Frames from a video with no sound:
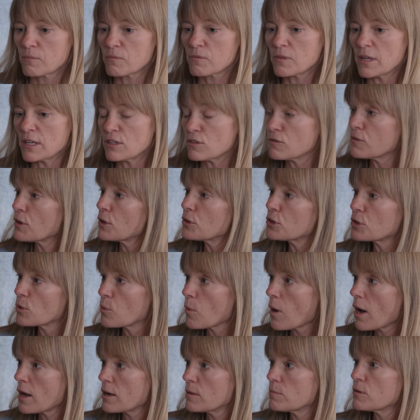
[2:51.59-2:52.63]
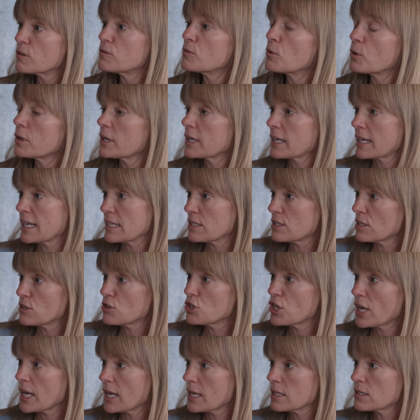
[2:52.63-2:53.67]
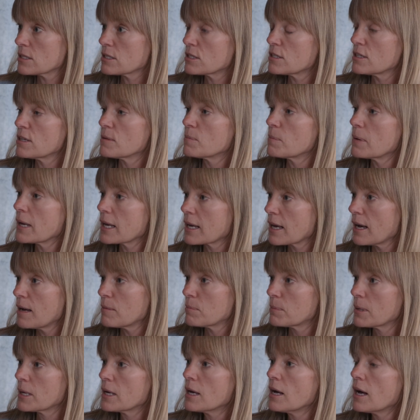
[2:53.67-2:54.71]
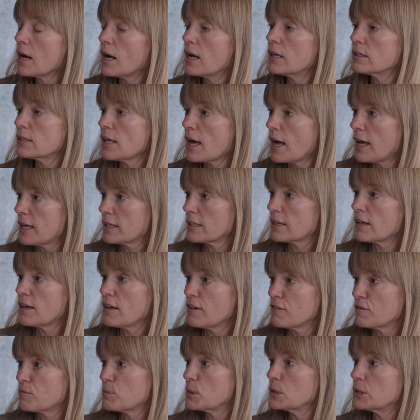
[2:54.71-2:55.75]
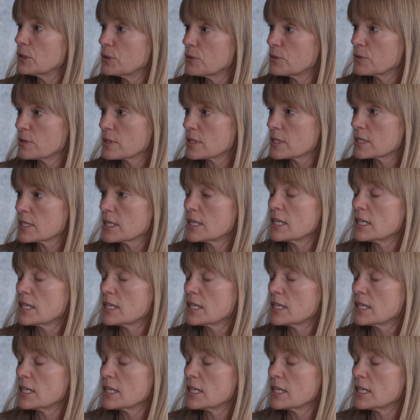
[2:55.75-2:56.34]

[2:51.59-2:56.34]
They divert the water before it gets a chance to pick up a lot of pollutants.